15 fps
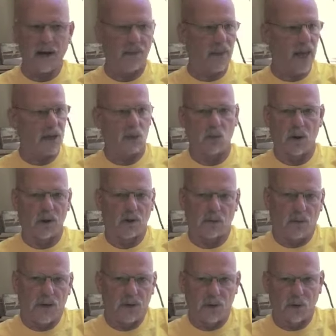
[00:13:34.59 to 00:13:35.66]
And that's one of the
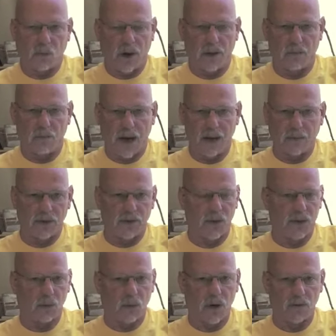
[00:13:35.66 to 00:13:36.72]
reasons why the Bible is
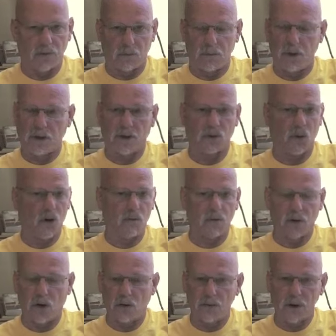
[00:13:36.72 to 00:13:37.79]
such a wonderful book, because over
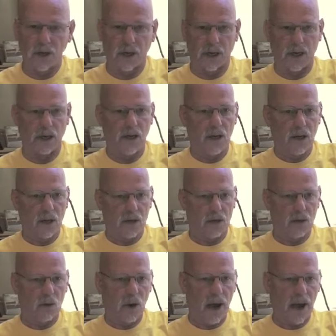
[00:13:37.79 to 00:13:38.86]
and over again
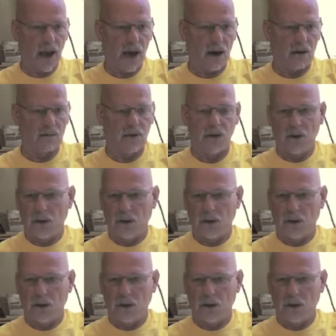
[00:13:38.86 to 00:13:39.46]
you have